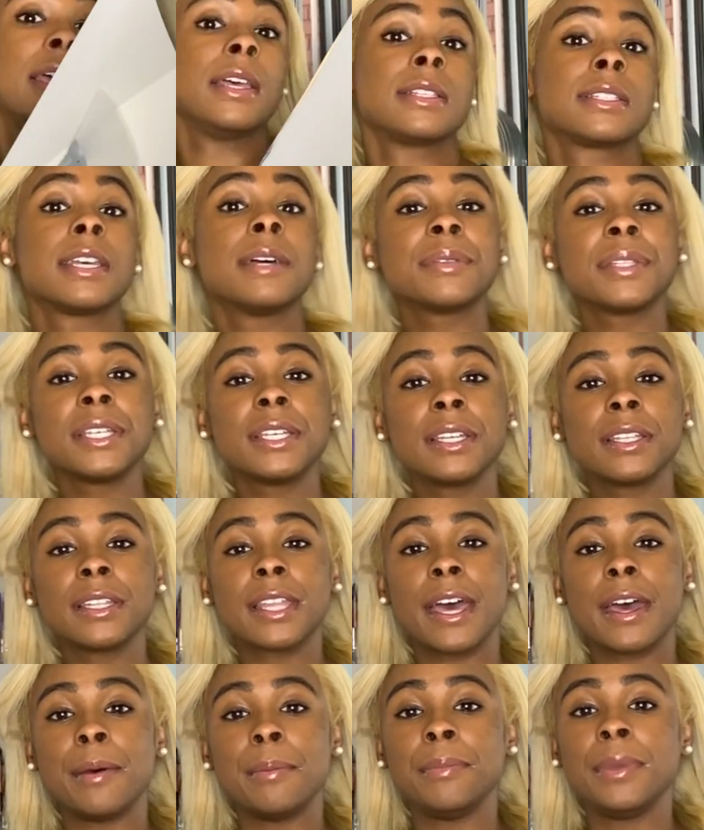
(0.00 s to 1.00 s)
Something
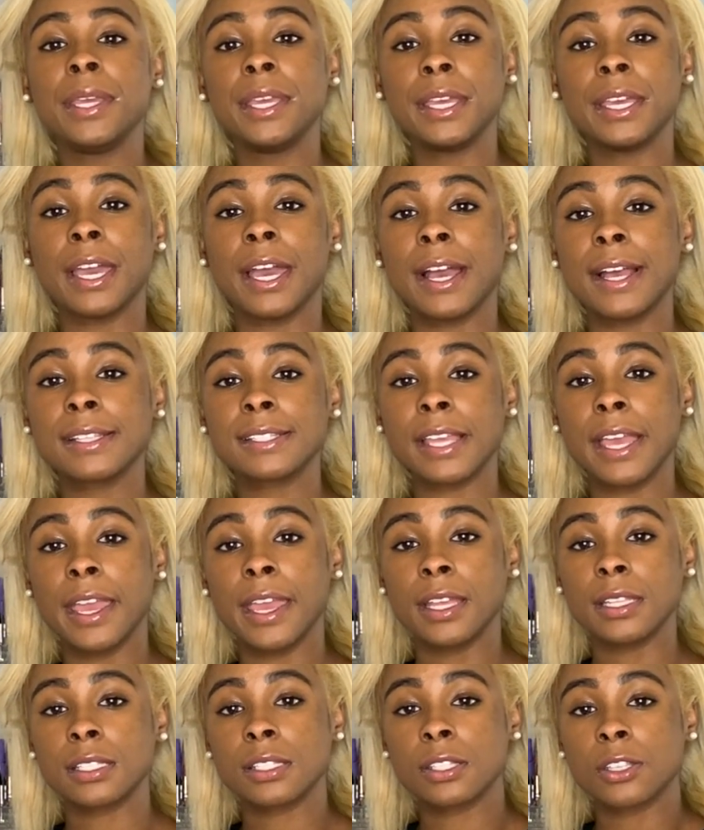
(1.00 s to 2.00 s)
that me as
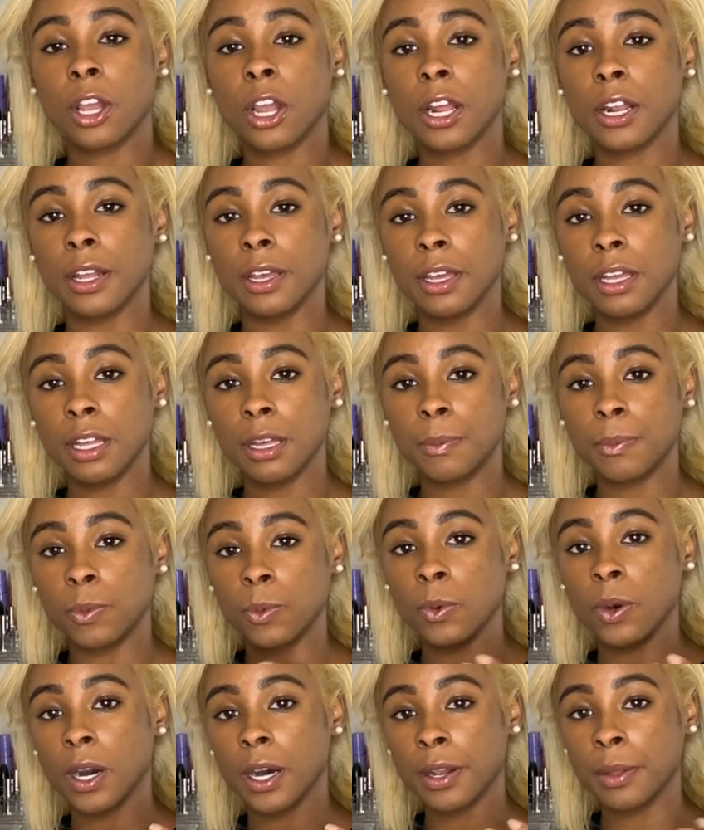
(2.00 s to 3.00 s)
a startup
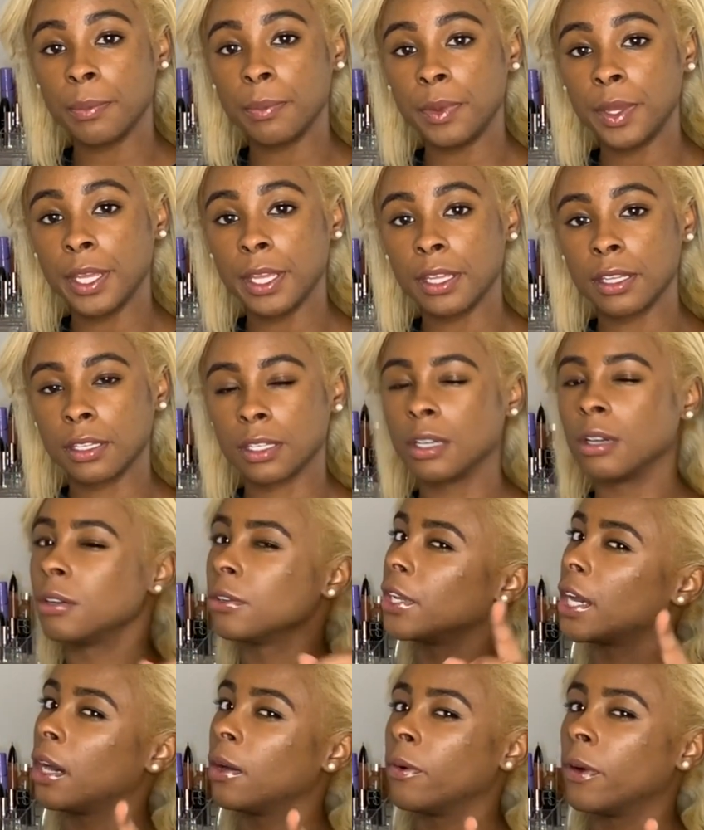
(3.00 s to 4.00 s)
wannabe, no,
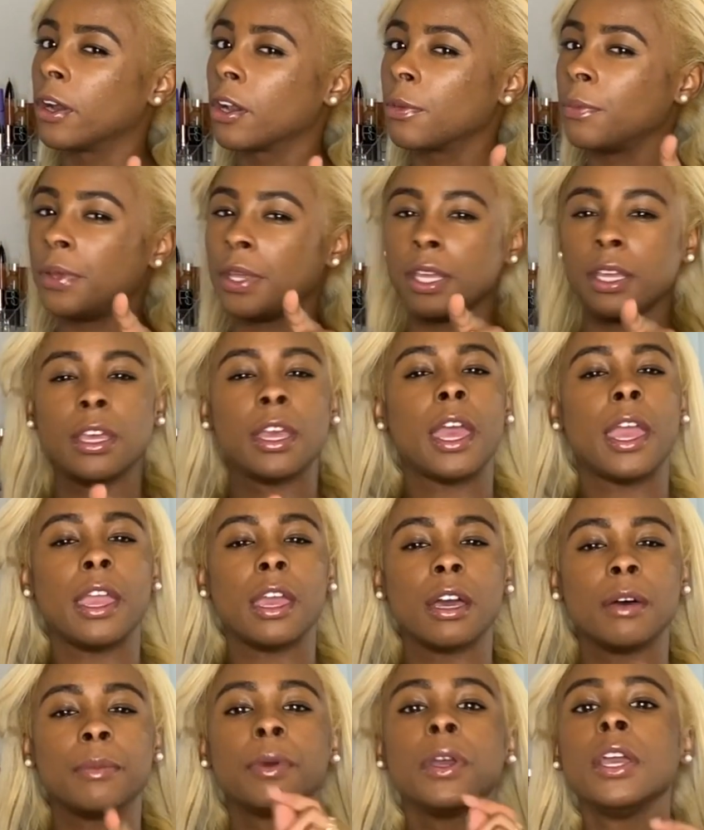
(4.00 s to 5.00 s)
not wannabe,
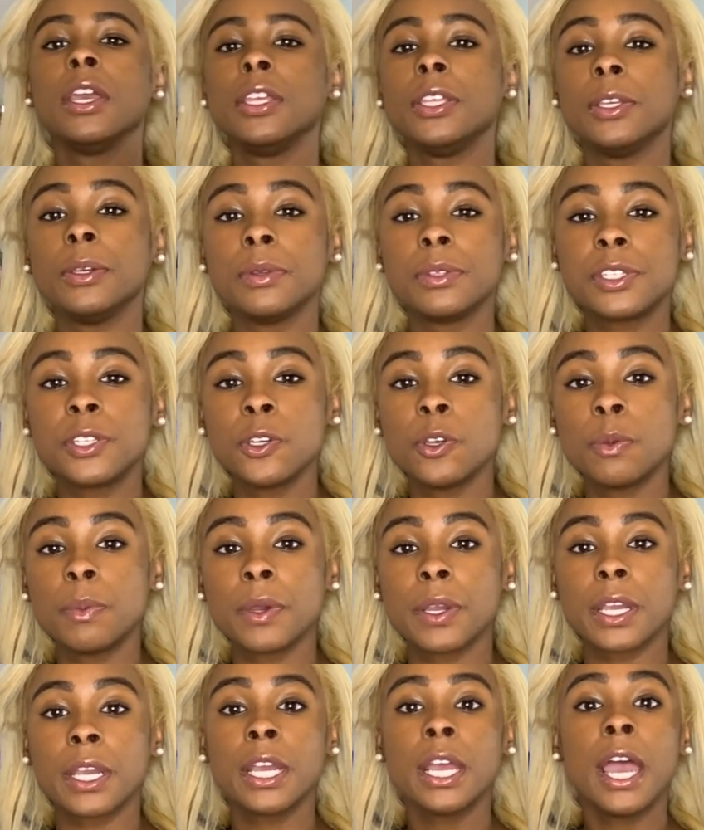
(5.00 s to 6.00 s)

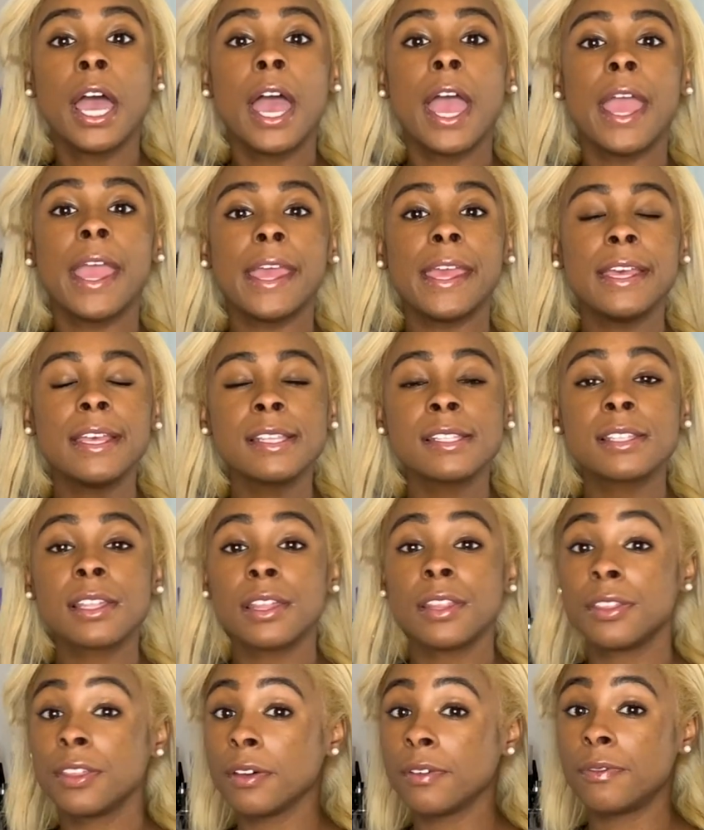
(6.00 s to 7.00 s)
YouTuber, is
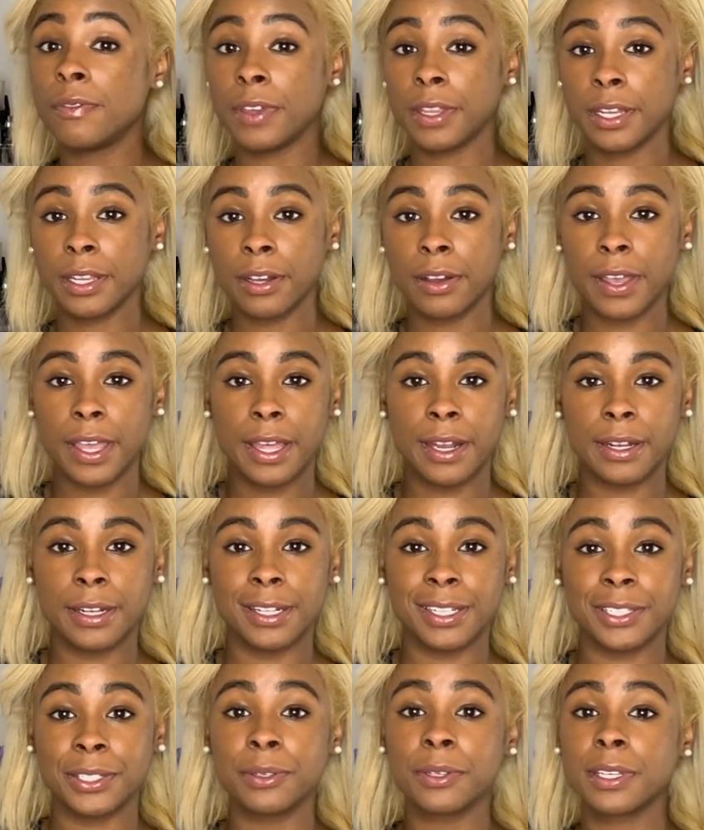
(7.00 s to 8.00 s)
the video
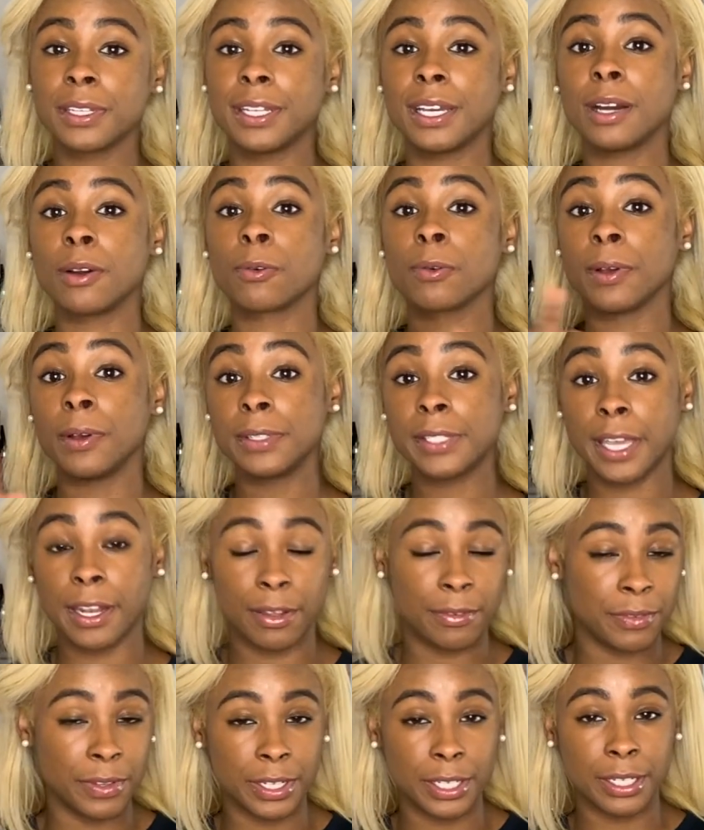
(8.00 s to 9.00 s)
editing. You can now rotate
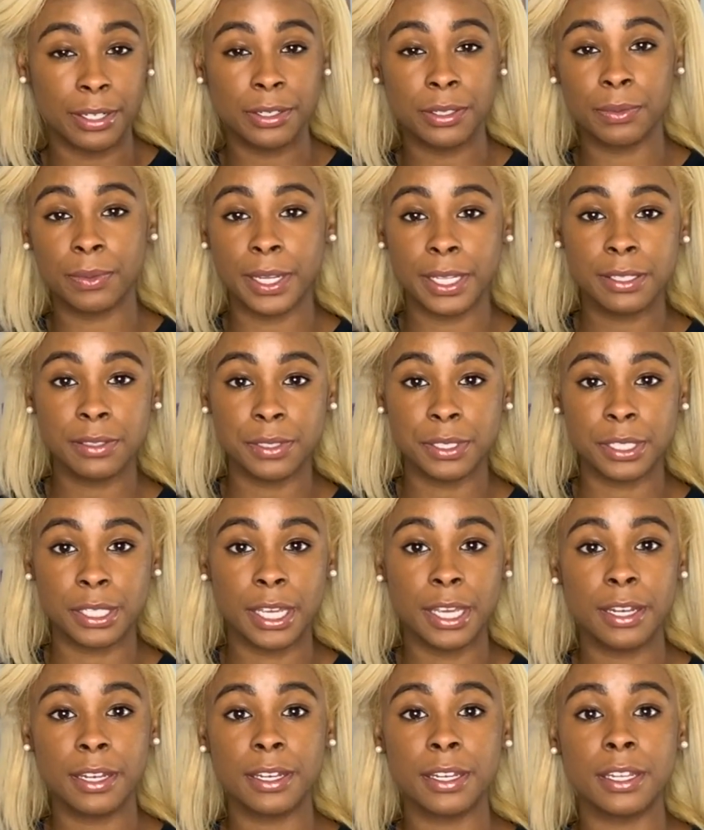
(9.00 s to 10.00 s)
a video directly in
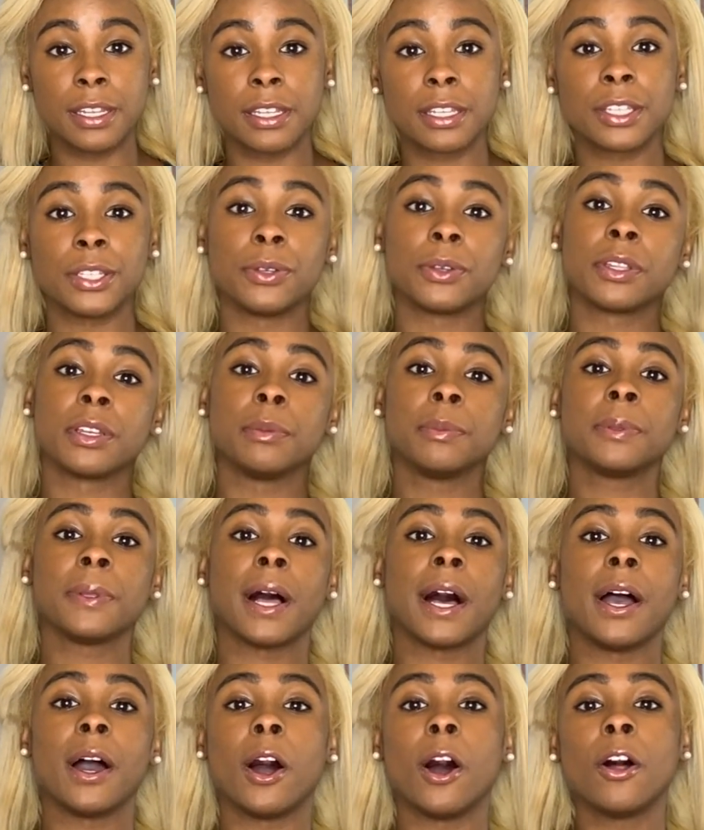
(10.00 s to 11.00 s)
editing. You can
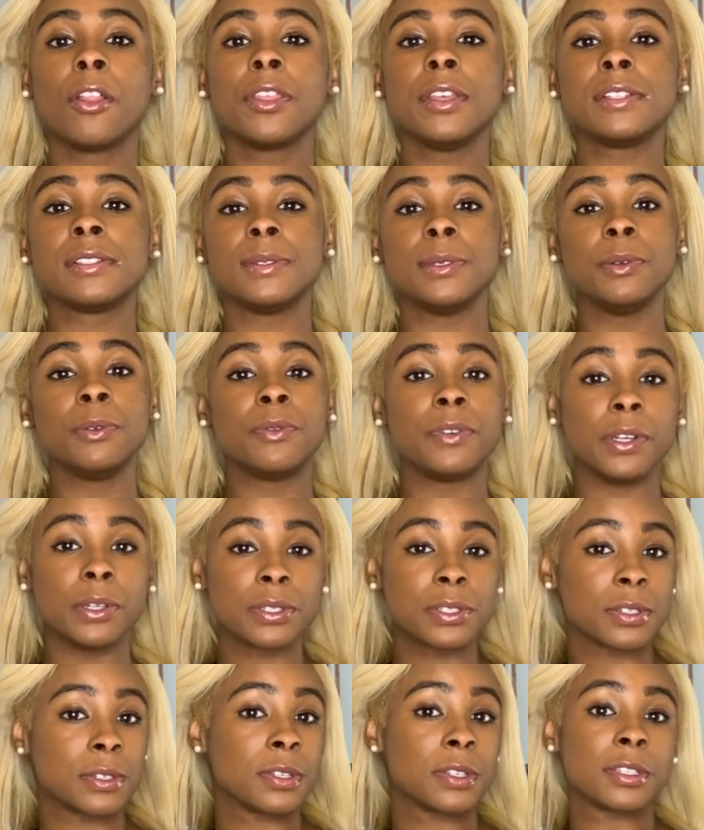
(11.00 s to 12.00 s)
apply all these new
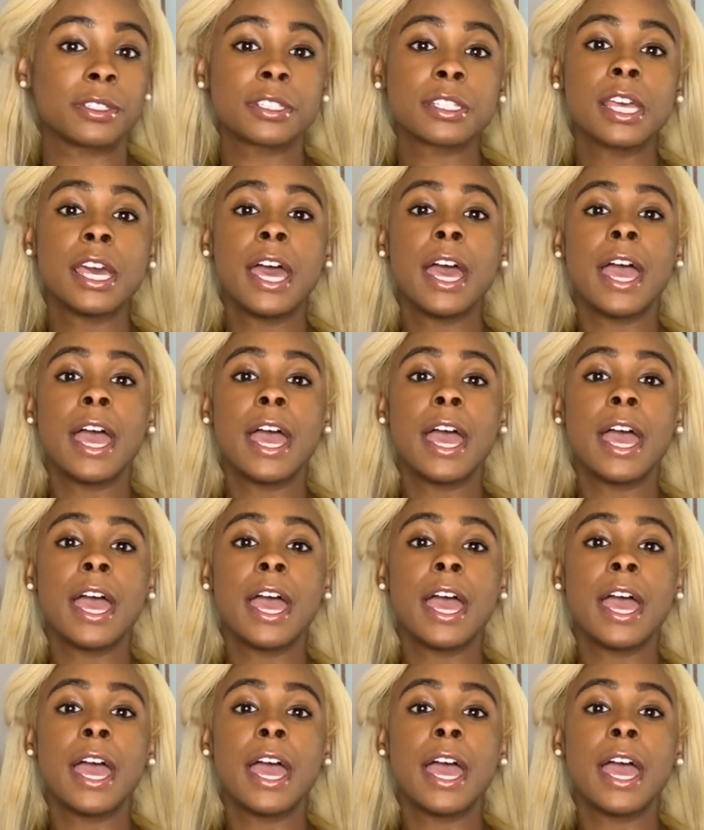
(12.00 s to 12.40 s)
filters